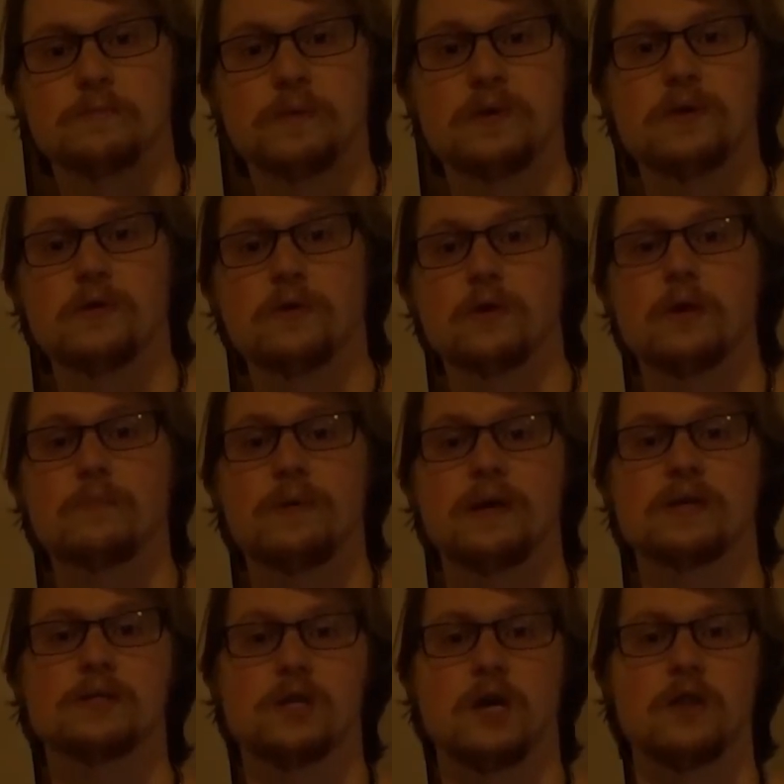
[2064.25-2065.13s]
purely
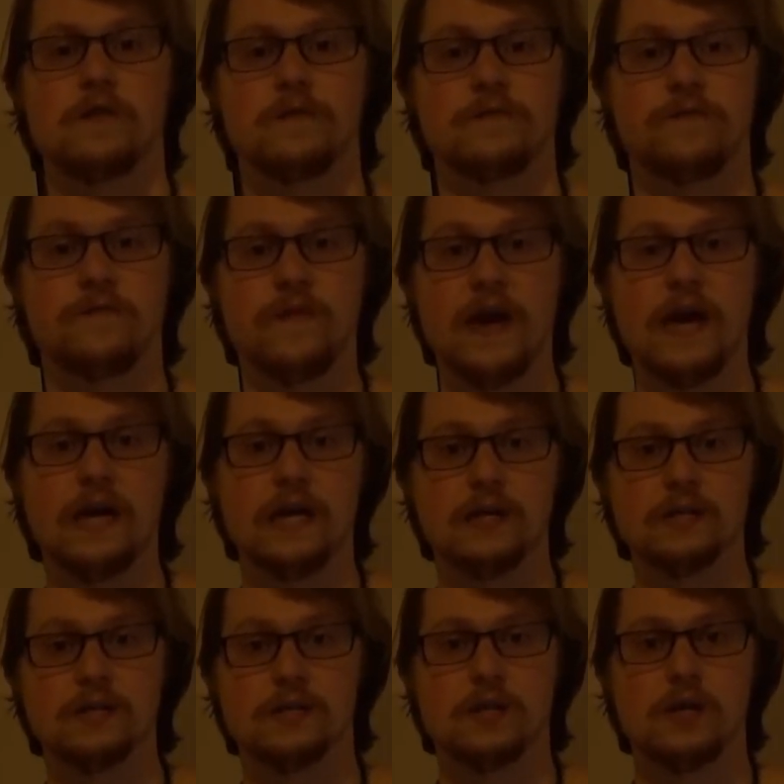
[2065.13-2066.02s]
based on the
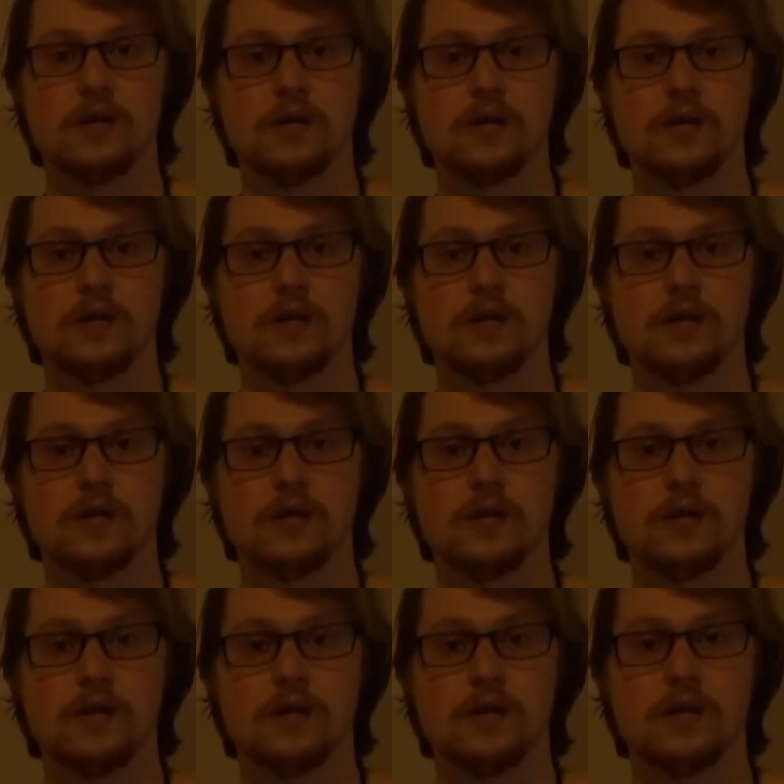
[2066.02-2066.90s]
phase
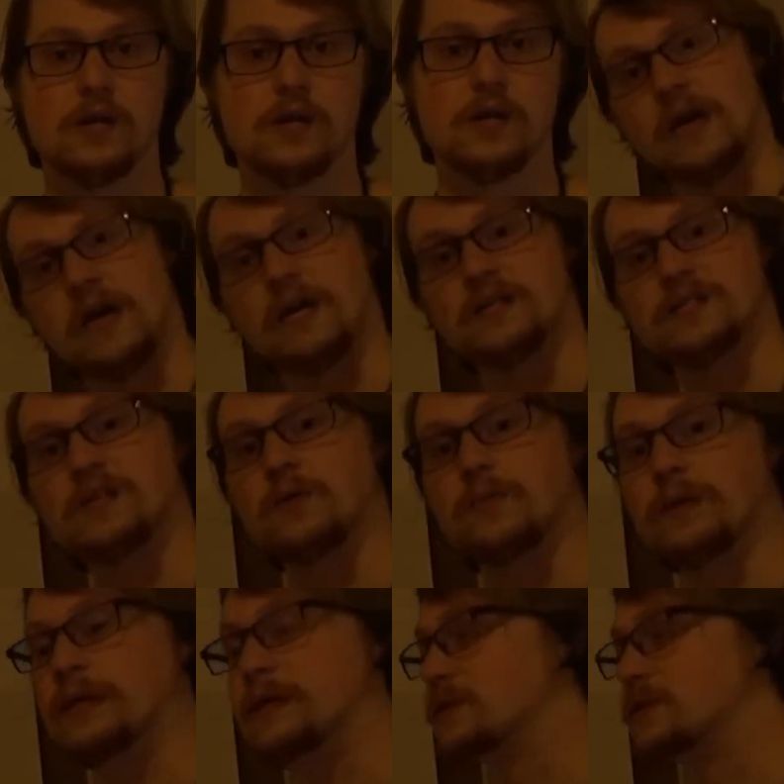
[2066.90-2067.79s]
that we need